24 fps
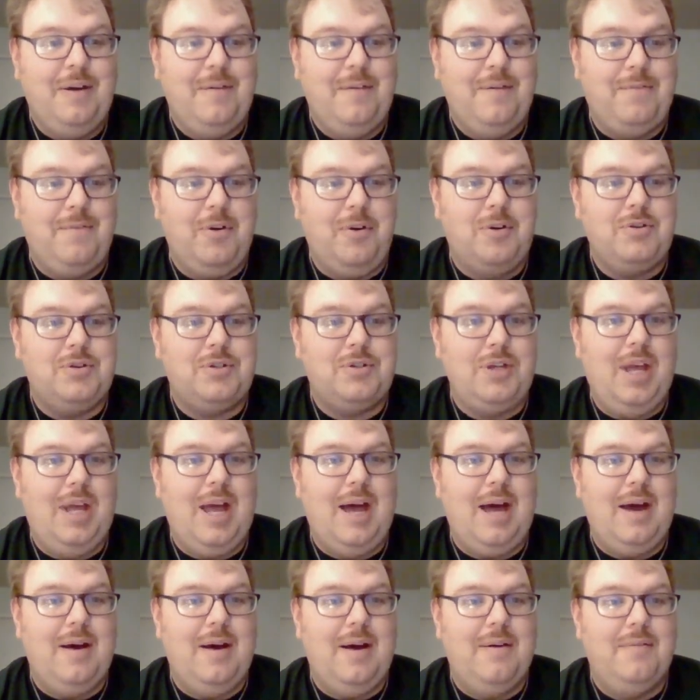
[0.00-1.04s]
First, you
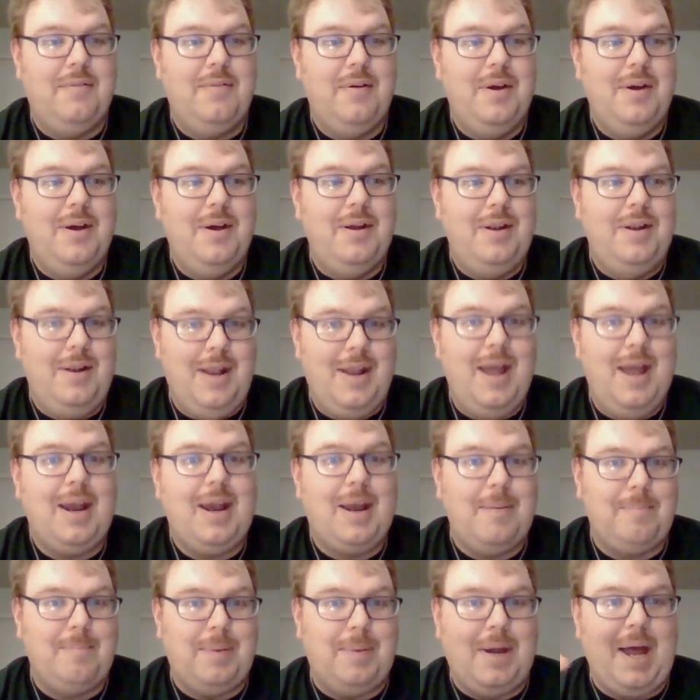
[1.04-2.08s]
have
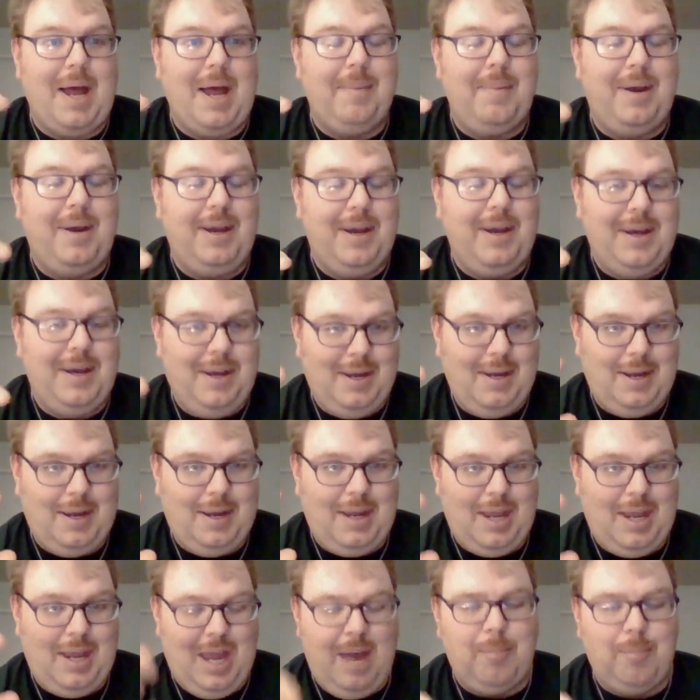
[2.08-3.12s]
Nick becoming
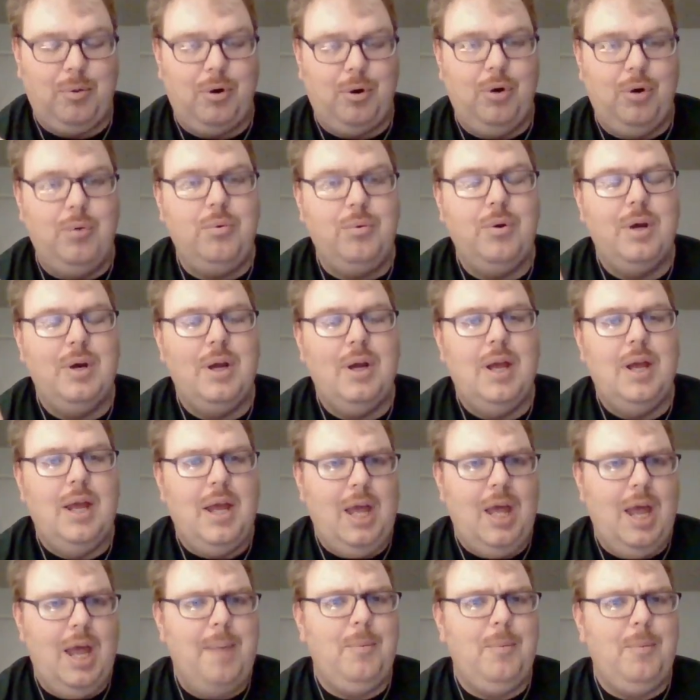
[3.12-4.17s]
Hiromu.
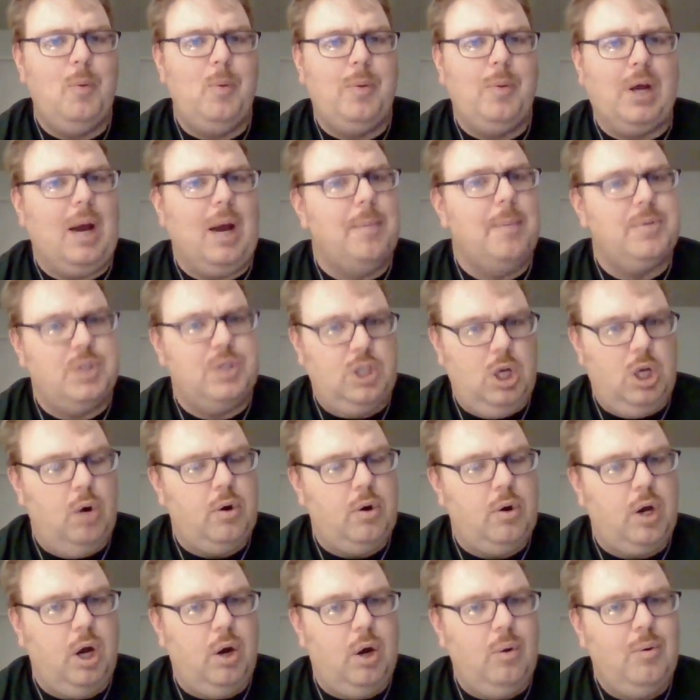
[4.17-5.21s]
Hiromu becomes
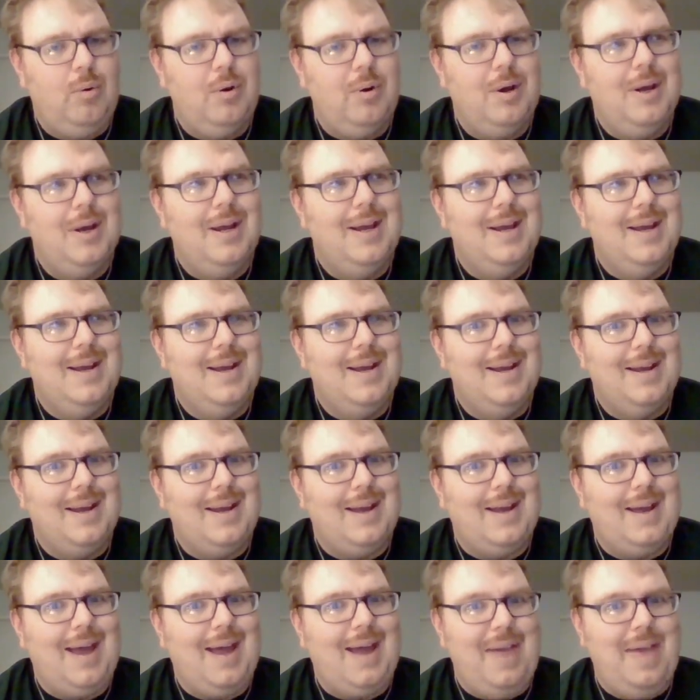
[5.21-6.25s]
Yoko.
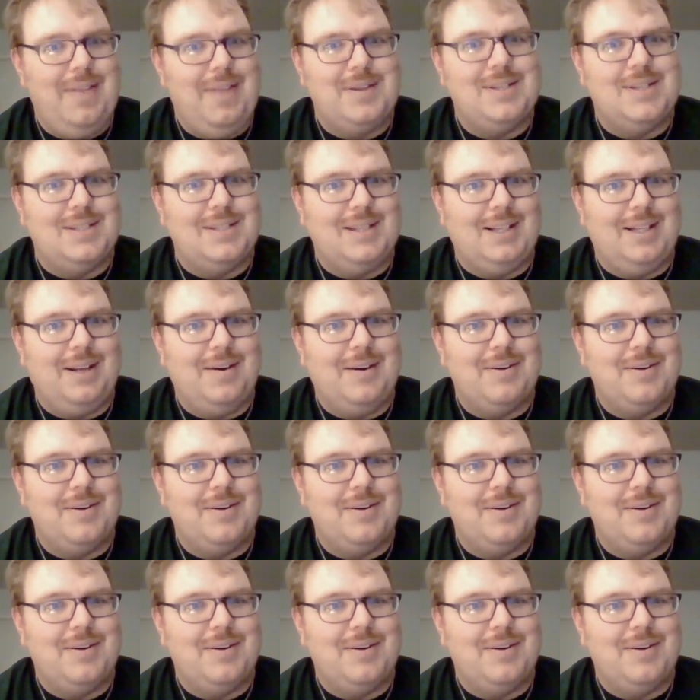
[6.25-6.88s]
And this is hilarious.